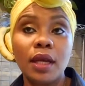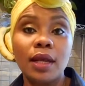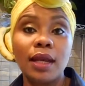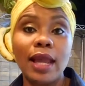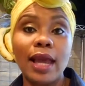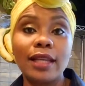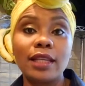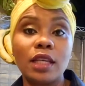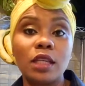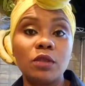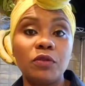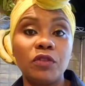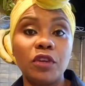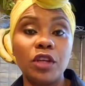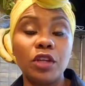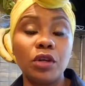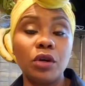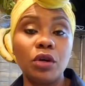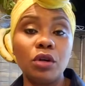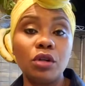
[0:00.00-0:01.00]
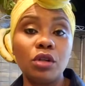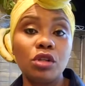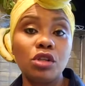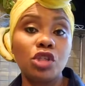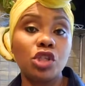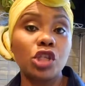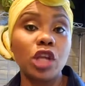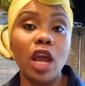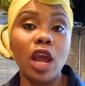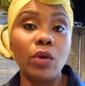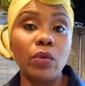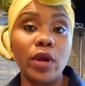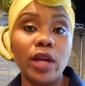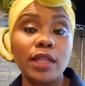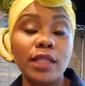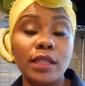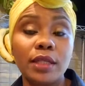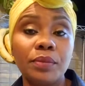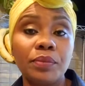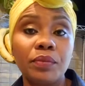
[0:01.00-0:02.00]
Like this video, share
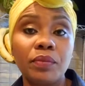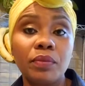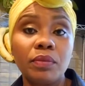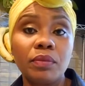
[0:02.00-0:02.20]
it,